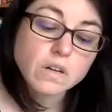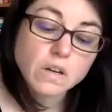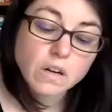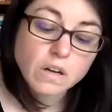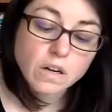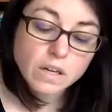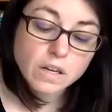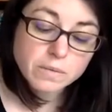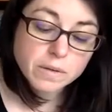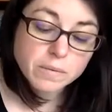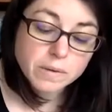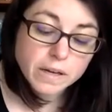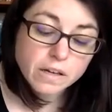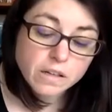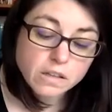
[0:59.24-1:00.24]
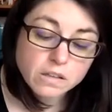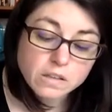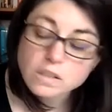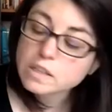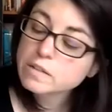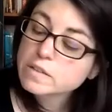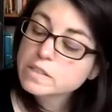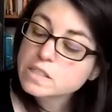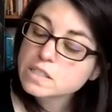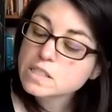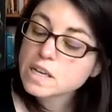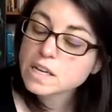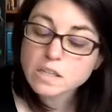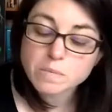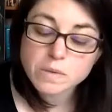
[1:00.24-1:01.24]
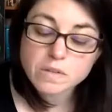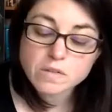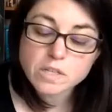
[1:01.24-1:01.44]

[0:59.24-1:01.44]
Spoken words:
on my palette. There is a tiny bit of